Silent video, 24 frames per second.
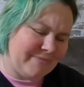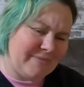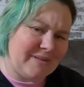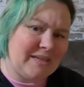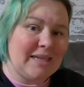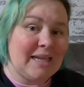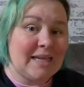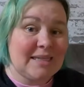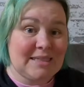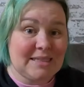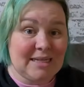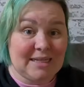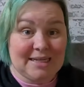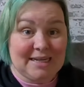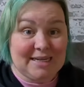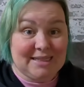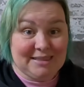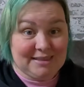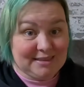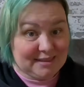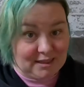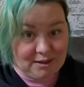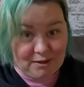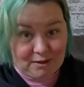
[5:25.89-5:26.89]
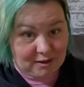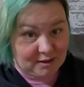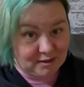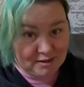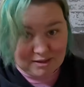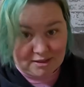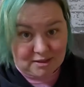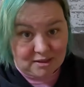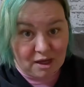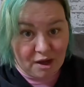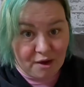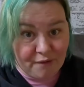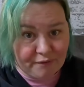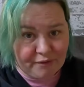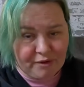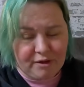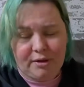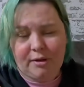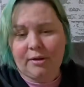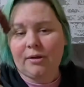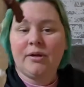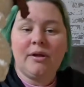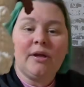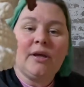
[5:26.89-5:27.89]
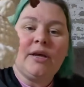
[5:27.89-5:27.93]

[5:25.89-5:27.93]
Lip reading: that's unnecessary because it's covered.